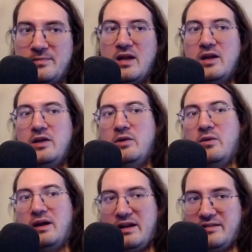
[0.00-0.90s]
you
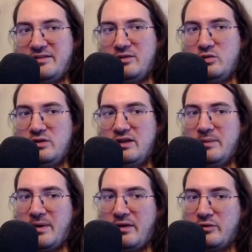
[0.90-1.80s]
are executing the
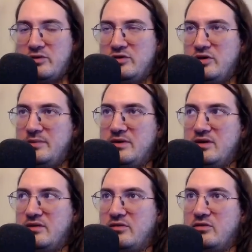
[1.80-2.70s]
Python
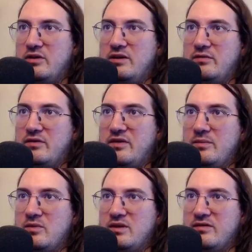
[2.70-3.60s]
interpreter. So here, for example,
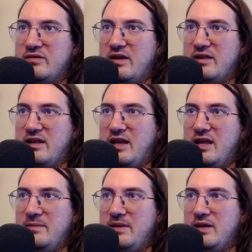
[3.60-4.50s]
you can say
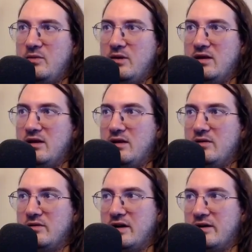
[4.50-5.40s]
name equal
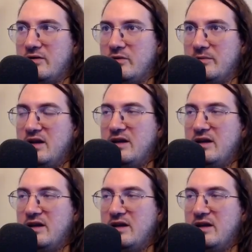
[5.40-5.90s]
Leonardo.